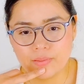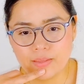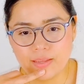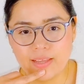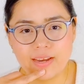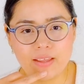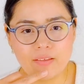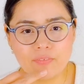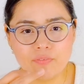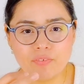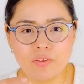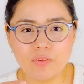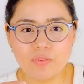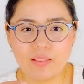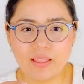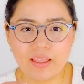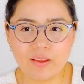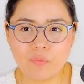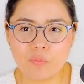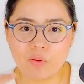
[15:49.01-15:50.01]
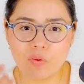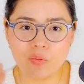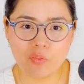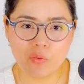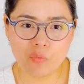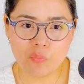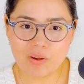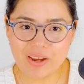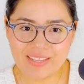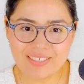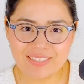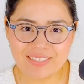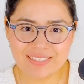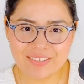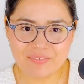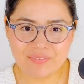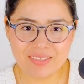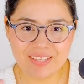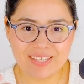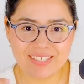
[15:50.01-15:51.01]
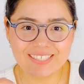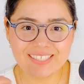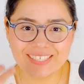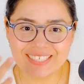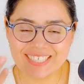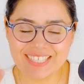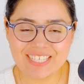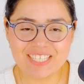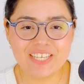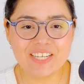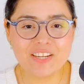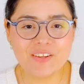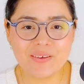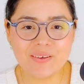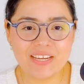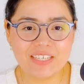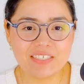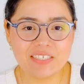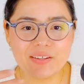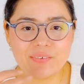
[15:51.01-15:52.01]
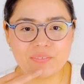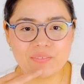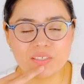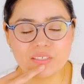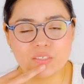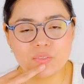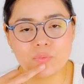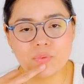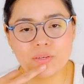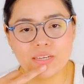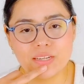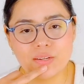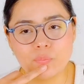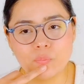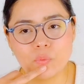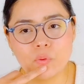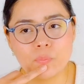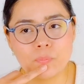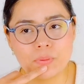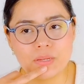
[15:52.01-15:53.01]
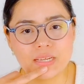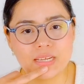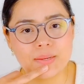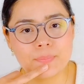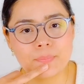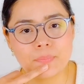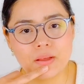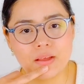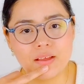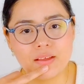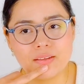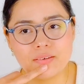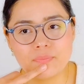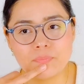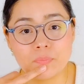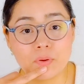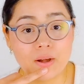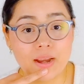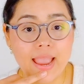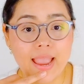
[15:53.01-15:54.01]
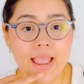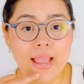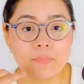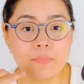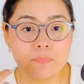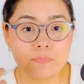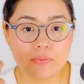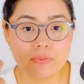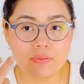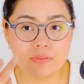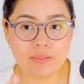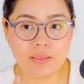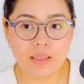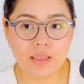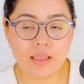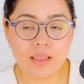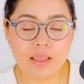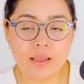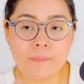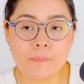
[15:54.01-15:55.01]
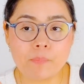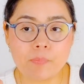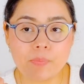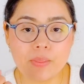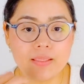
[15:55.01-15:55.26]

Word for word: And I feel like, well, the rest of this, the continuation of this reading, we'll pick up on perhaps um,